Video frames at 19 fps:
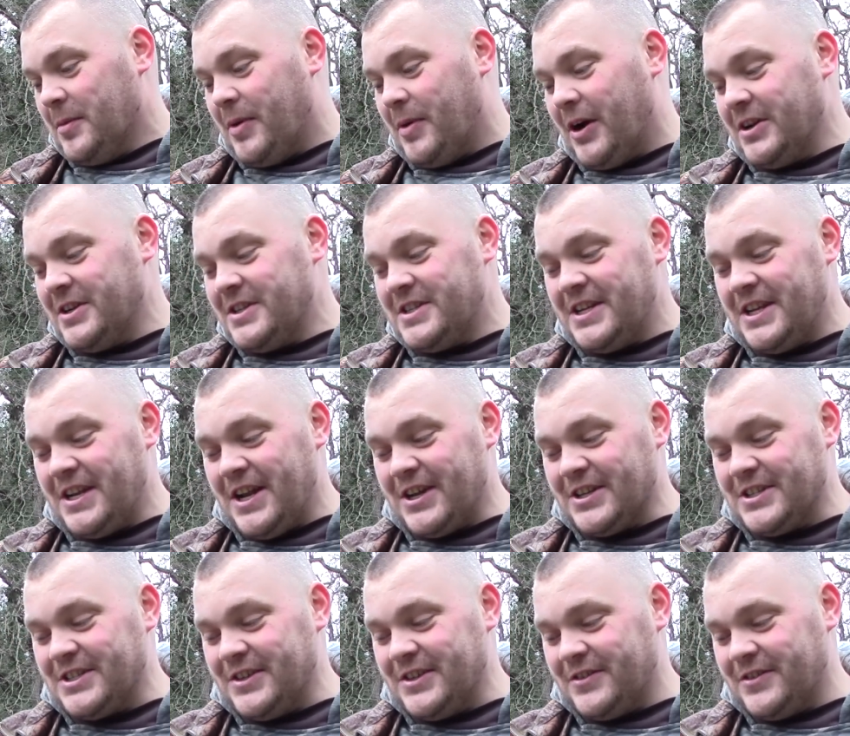
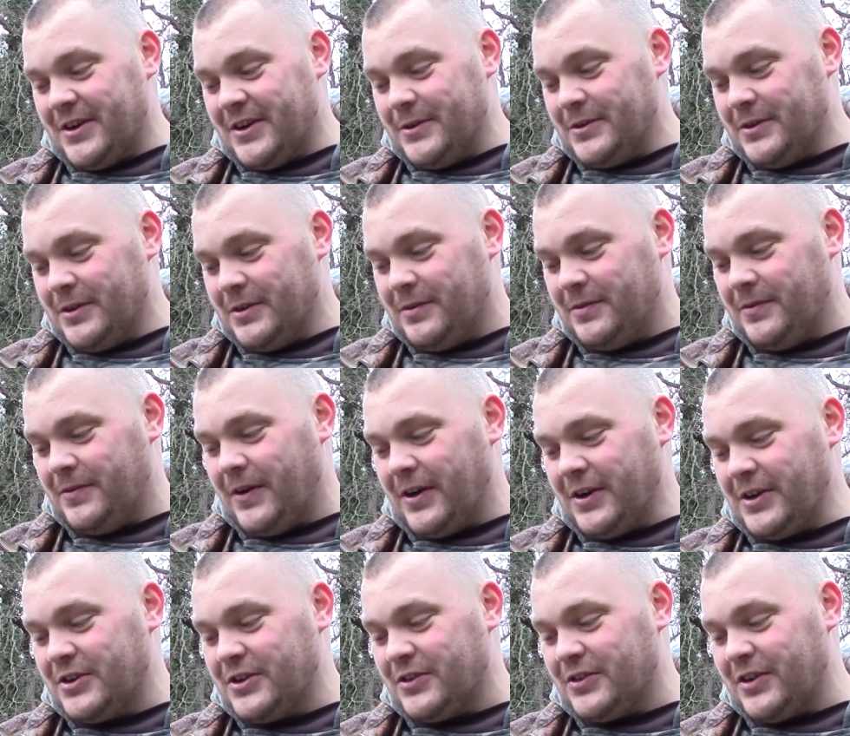Pontylotin Road,
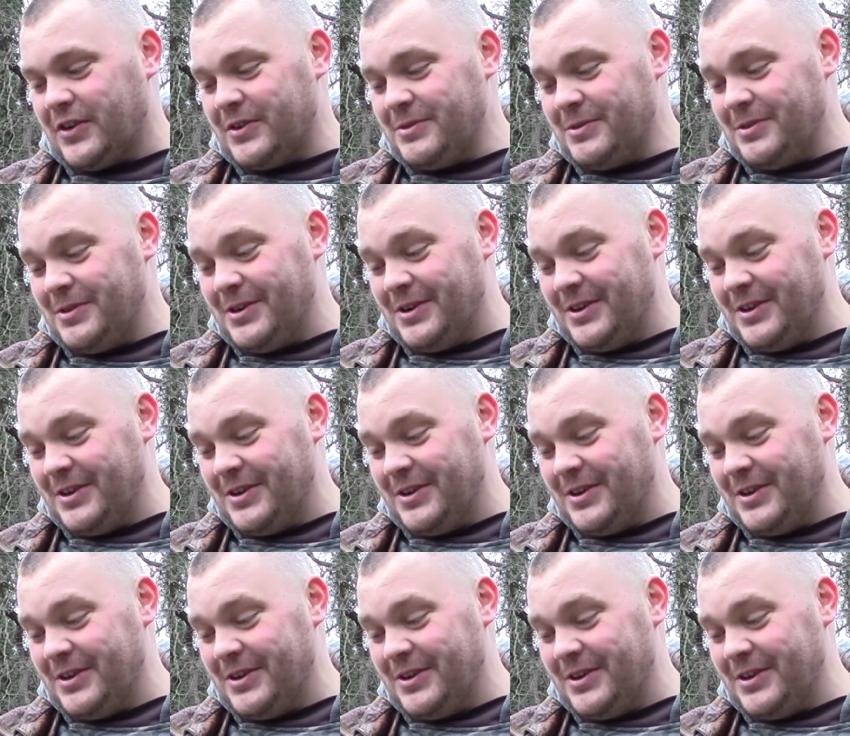Fockrew,